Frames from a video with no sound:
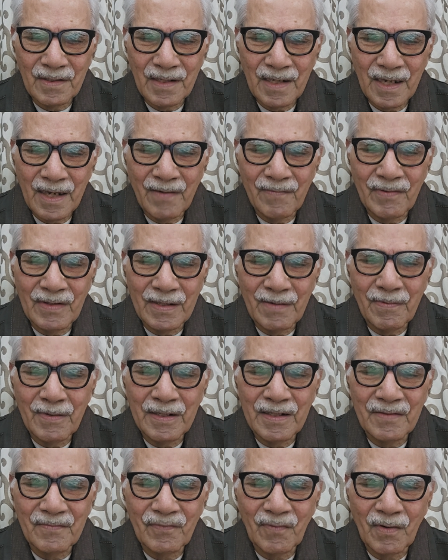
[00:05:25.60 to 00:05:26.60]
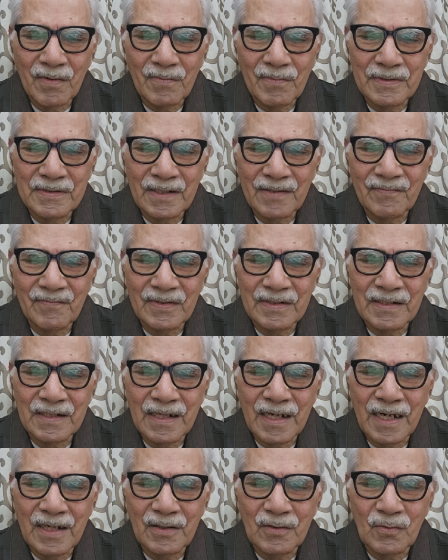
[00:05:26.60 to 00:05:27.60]
available information with
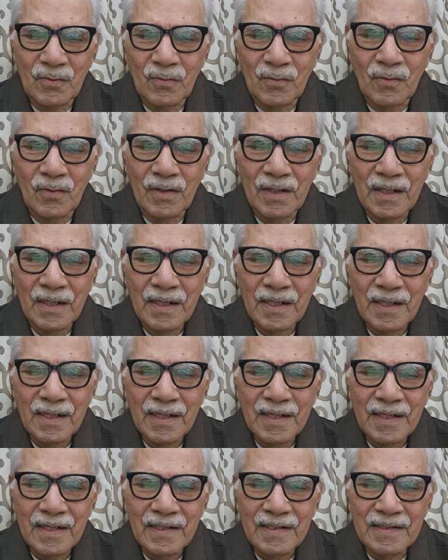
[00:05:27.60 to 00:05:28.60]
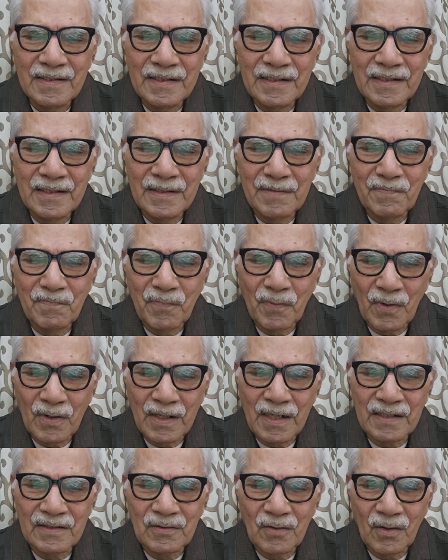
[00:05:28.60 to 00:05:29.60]
regard to the
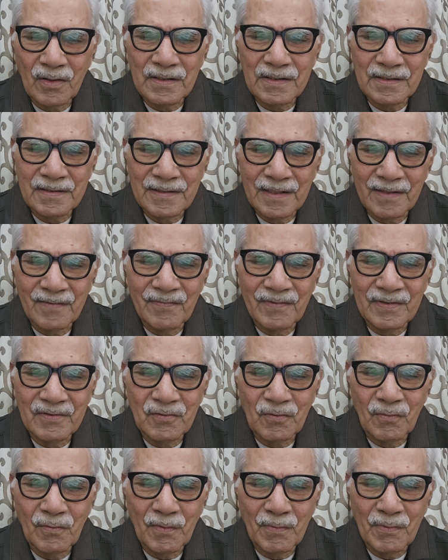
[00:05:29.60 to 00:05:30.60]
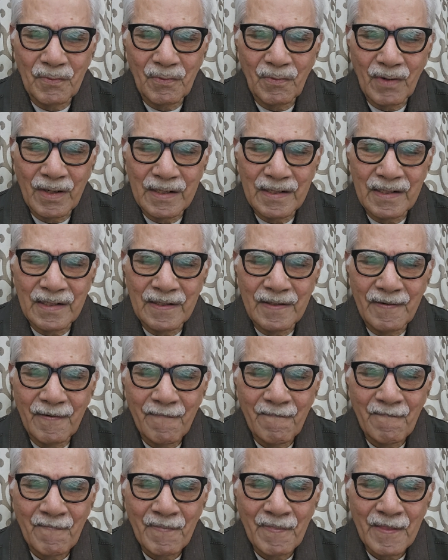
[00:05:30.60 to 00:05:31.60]
product or the service to be provided,
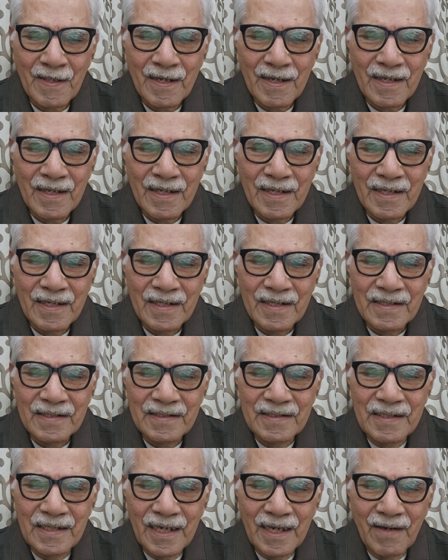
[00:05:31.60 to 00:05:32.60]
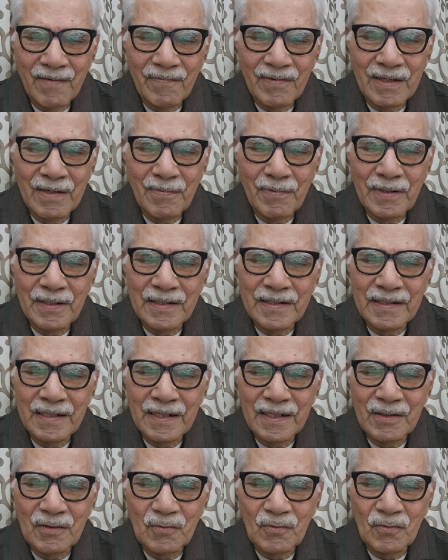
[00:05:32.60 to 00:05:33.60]
the availability
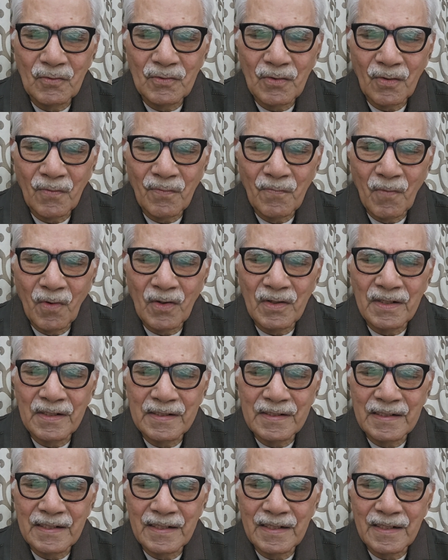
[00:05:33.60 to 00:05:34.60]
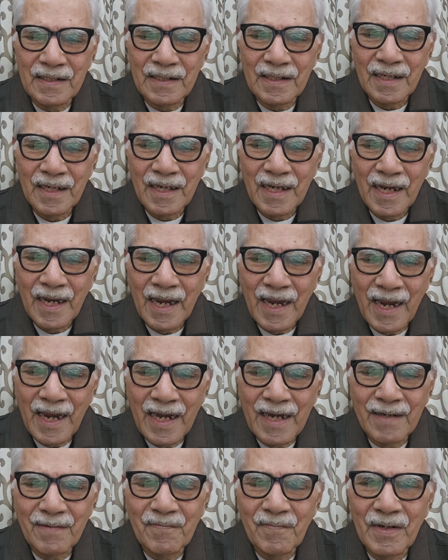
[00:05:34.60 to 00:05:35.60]
and use of monitoring
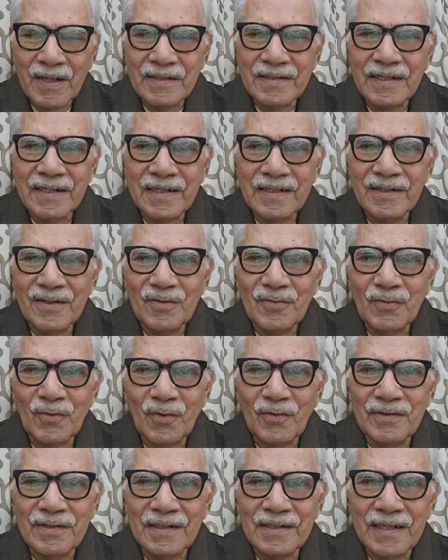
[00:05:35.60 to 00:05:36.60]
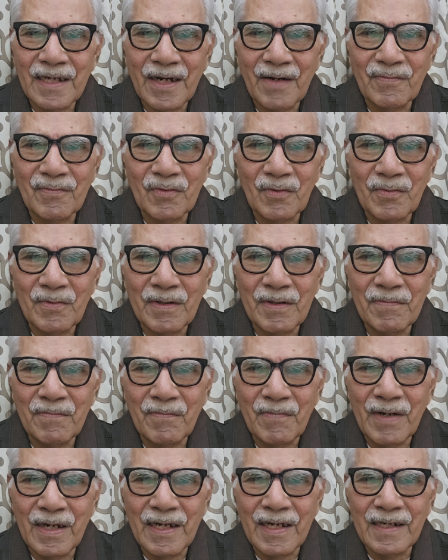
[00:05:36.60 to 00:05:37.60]
and measuring resources have to be
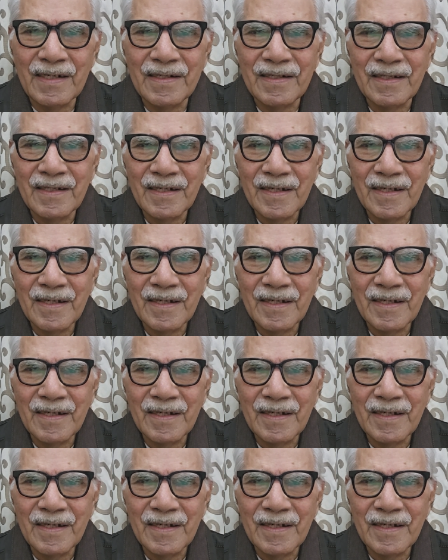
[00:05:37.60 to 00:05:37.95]
made